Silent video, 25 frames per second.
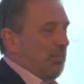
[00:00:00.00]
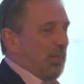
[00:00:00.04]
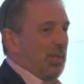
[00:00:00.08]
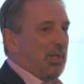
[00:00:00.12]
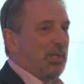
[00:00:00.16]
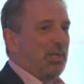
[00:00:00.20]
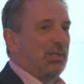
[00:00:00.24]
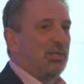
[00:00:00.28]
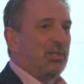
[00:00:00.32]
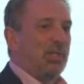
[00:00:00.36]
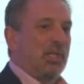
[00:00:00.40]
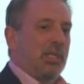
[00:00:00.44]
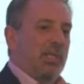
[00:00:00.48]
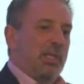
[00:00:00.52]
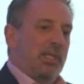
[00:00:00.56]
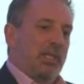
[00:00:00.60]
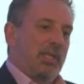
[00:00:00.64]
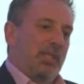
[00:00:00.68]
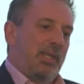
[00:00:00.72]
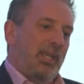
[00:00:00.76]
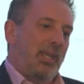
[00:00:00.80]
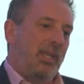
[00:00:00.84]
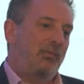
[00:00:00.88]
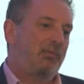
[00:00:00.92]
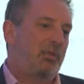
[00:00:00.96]
because
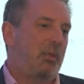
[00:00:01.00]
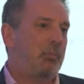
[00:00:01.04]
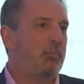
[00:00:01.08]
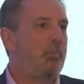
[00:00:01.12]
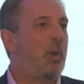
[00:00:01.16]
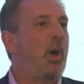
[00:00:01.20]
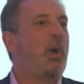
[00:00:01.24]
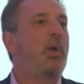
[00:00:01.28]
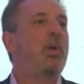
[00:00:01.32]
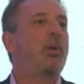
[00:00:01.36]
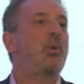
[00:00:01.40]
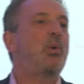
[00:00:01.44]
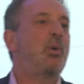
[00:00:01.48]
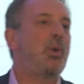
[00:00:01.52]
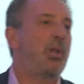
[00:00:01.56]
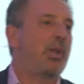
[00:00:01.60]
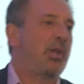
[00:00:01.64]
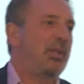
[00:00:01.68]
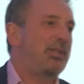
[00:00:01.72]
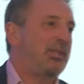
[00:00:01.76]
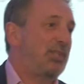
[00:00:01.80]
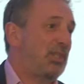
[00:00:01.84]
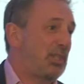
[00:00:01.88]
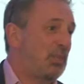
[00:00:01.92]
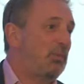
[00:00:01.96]
if you buy
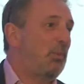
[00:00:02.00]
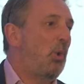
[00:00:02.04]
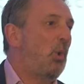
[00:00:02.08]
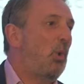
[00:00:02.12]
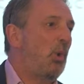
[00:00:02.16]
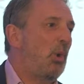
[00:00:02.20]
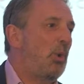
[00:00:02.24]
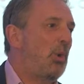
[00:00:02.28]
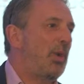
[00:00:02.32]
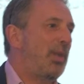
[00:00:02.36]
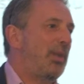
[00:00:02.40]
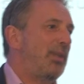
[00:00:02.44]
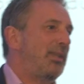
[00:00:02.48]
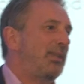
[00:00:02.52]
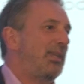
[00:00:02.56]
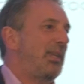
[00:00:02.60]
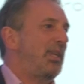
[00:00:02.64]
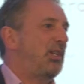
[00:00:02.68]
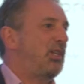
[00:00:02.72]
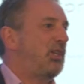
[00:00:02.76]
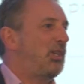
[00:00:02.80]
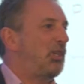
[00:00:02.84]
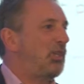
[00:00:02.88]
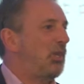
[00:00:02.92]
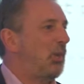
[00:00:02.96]
small
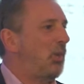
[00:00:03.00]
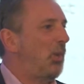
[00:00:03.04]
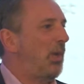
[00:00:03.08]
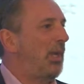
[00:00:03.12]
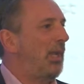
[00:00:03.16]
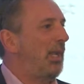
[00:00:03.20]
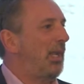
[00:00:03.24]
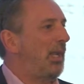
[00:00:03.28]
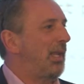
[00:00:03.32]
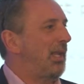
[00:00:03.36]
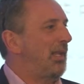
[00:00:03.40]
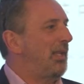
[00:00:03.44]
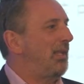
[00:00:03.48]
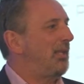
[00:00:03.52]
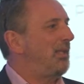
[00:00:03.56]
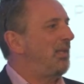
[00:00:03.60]
organizations quickly,